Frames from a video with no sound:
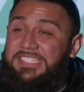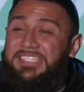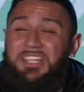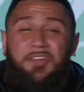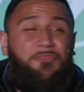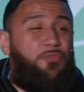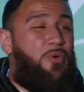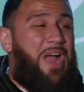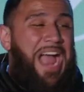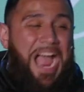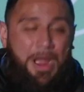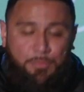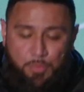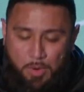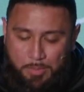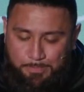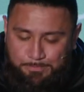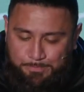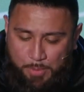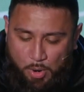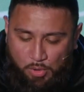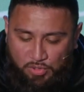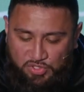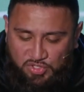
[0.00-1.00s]
Therefore, I will
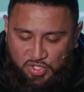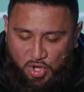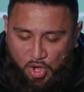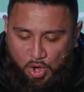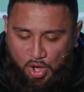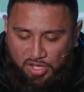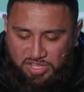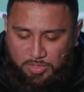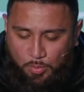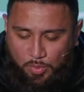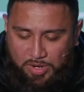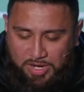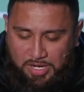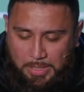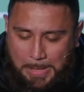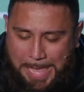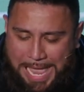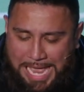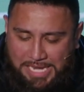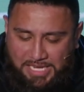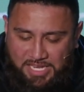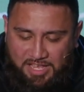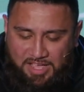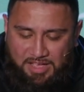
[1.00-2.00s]
boast all the more
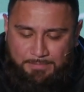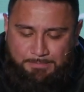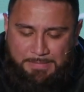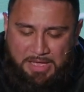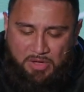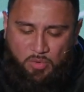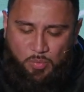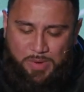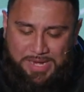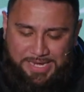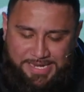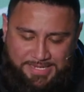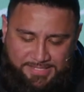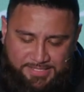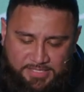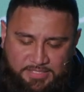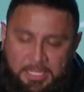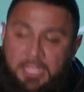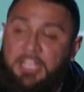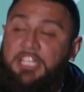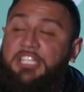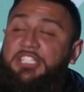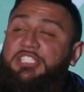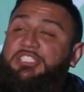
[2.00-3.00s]
gladly of my weaknesses,
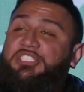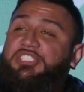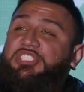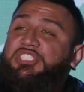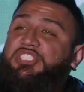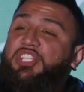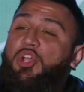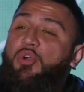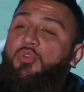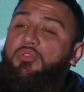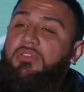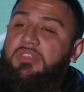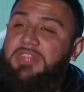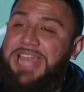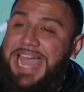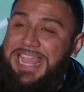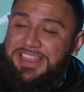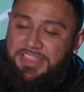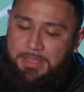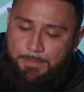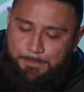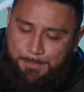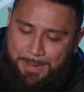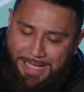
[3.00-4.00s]
so that
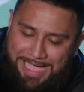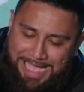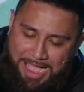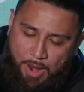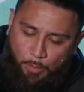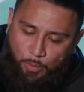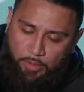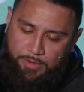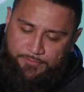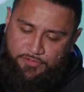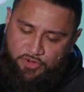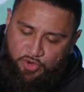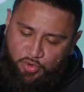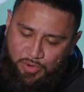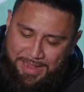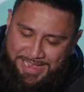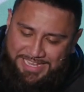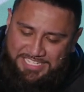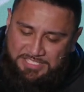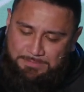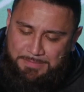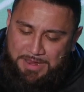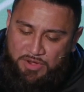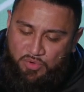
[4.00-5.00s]
the power of
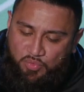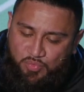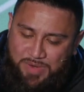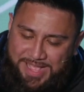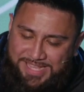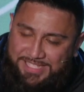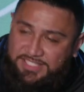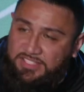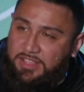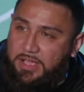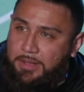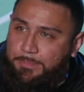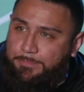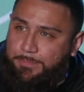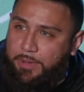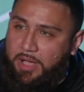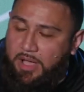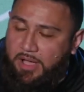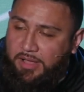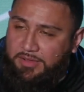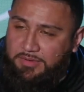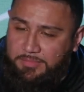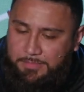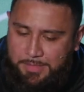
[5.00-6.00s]
Christ may rest
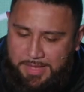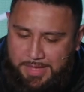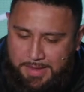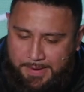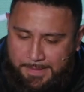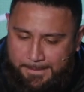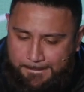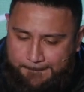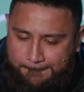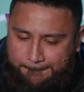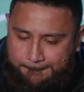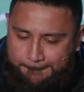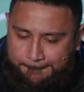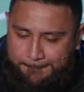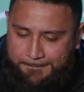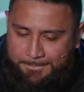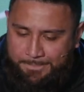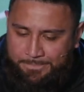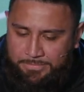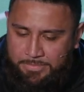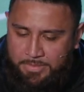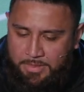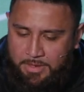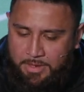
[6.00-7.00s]
upon me.
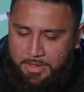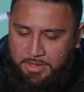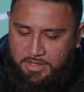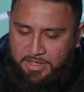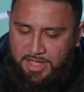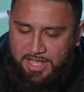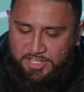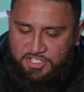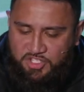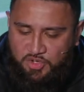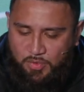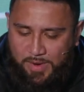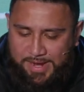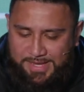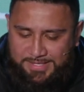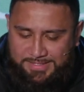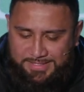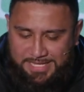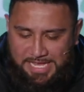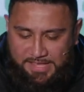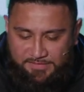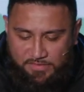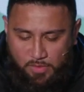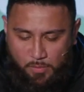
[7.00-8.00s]
God's grace,
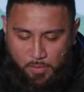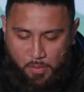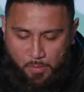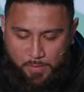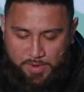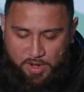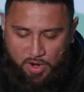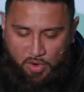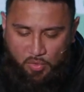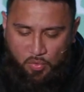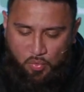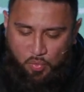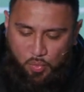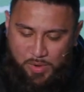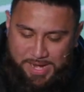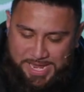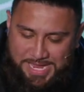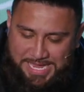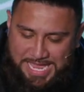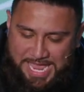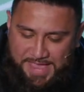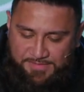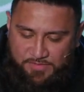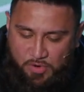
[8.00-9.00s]
even when we are
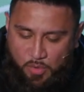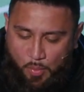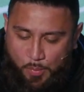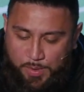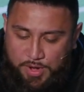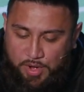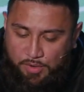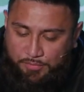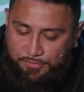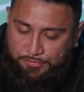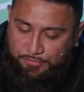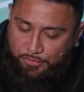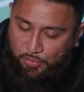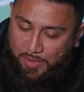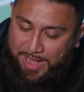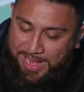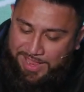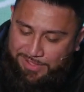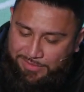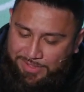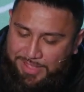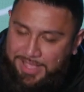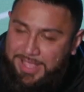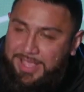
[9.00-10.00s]
weak, even when we are
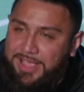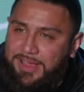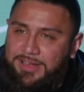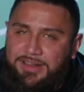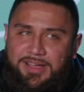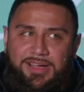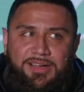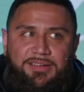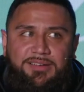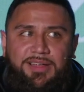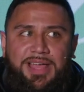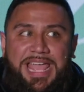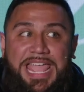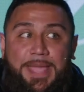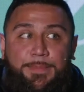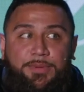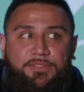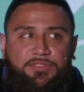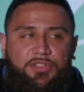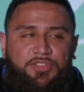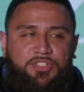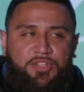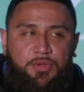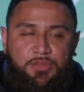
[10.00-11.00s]
frail and unable
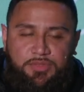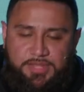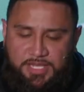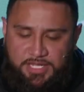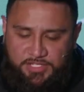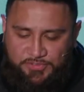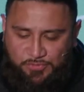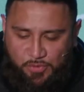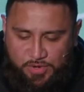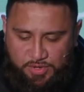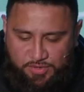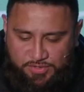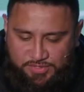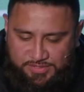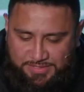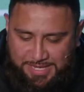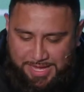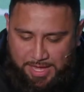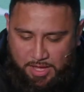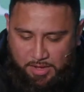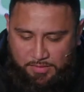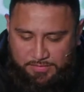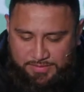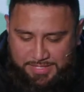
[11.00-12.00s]
to do things for
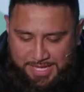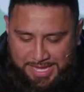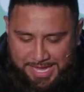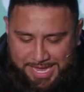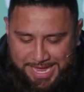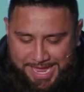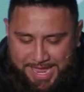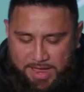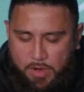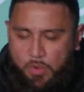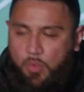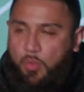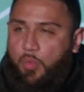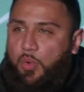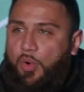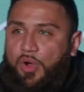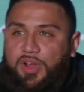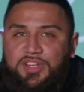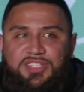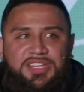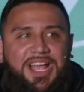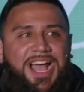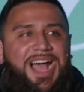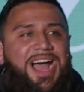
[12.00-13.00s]
yourselves, it
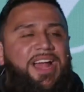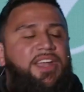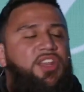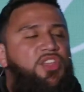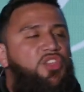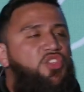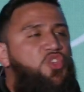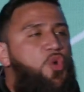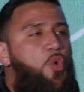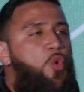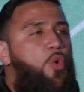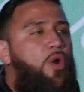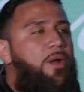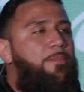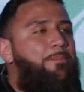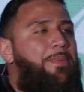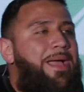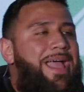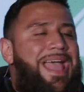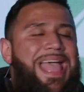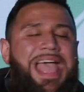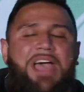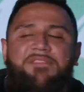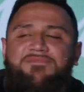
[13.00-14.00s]
works on your
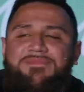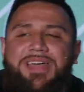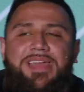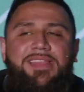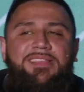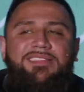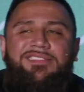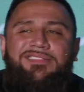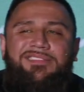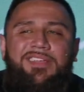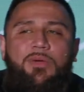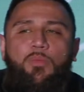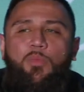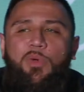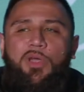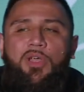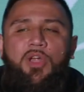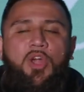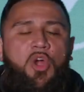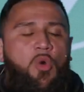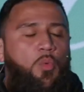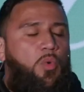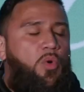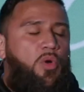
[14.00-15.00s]
behalf. That is somewhere
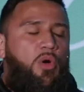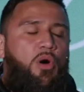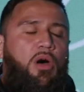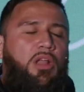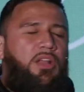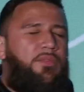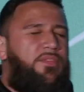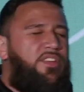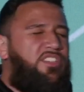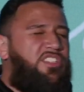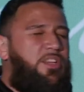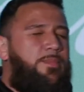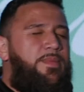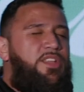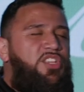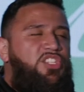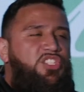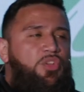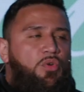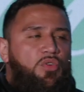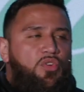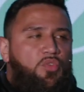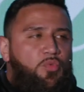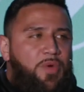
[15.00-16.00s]
where all of us should be
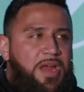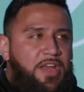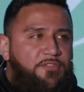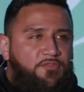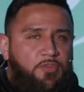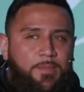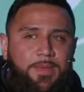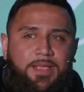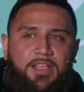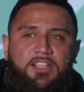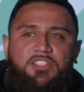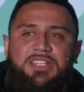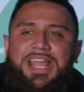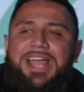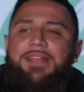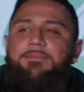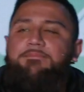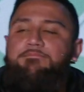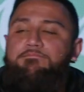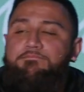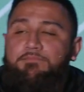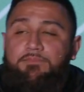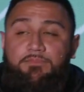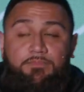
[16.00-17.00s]
so grateful because at
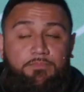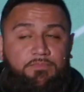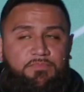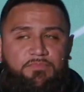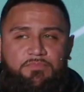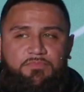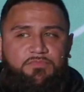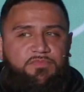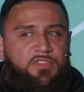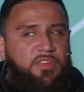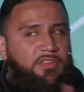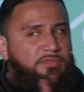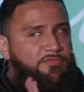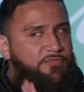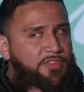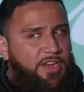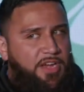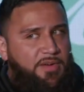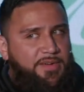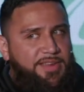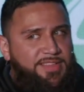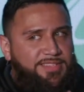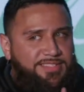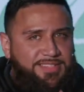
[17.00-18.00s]

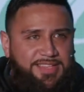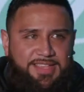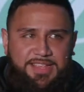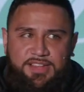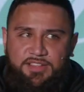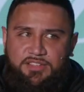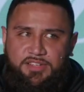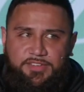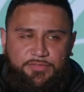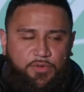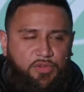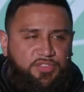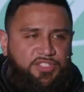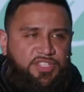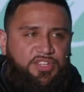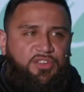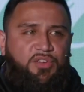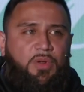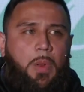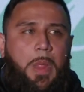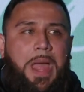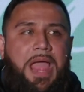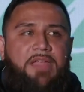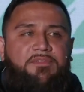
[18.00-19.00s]
various intervals in
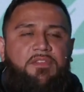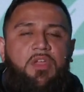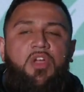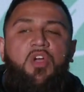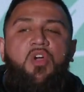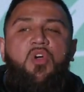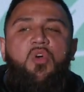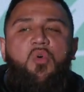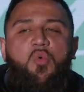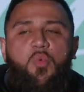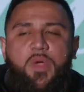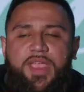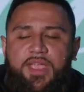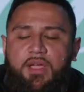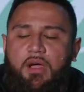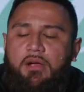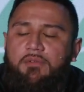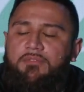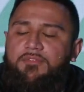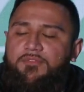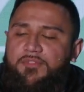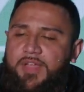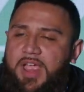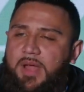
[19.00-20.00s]
our life, we are
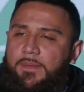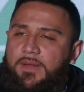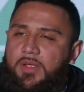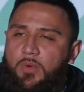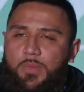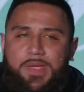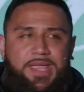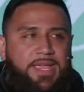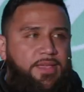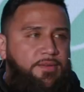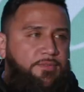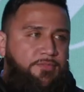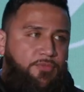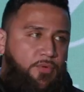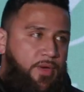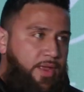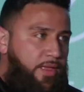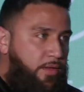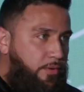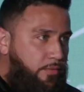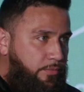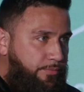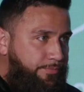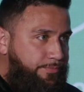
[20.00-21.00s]
very weak and
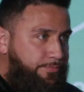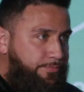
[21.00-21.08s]
frail.